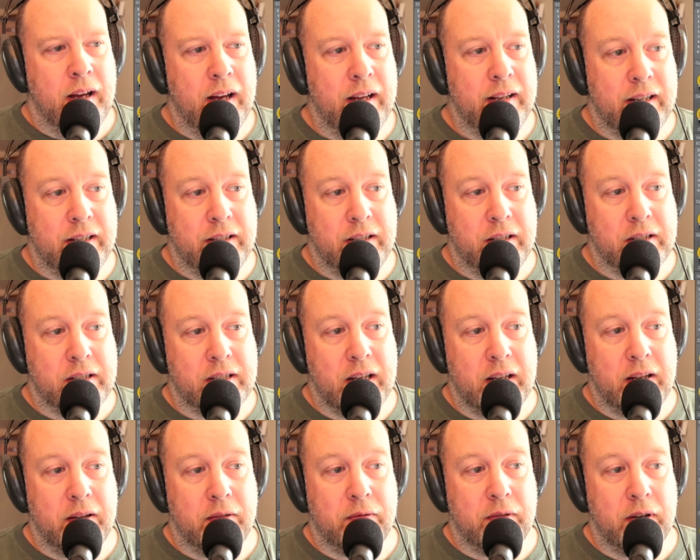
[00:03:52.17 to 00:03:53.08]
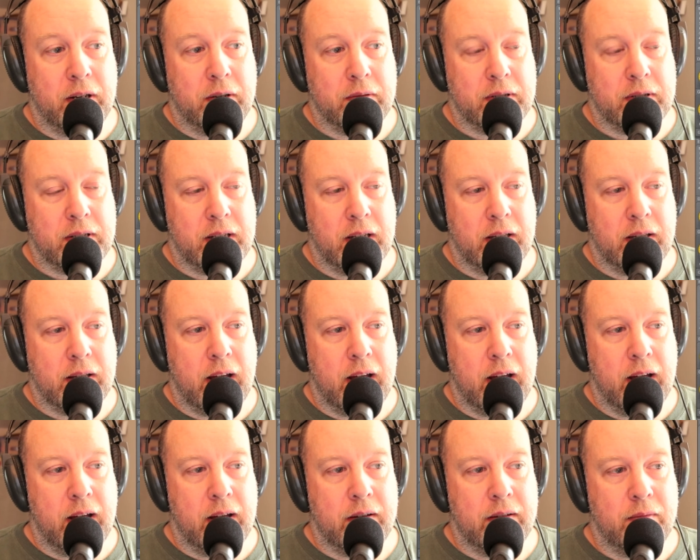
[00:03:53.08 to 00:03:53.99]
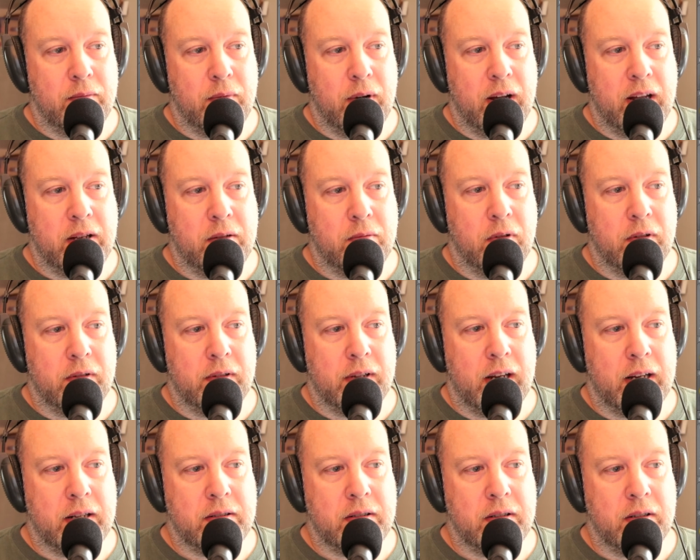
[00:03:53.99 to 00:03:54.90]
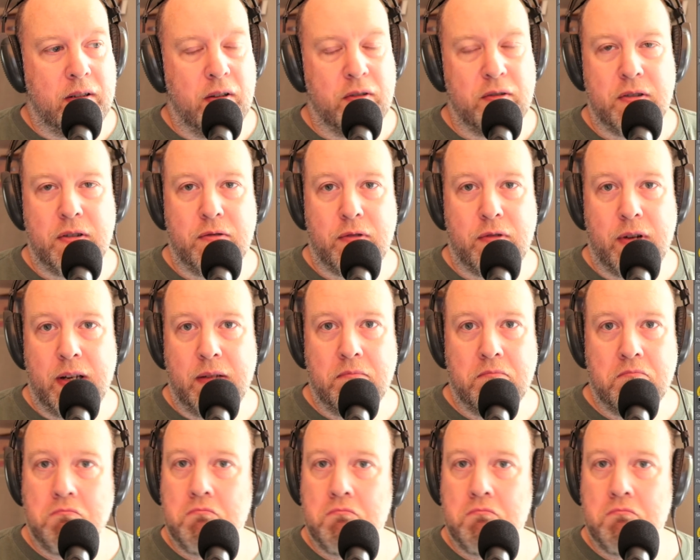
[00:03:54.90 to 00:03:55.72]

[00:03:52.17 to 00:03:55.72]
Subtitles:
And then you set your frequency there where you want that to concentrate.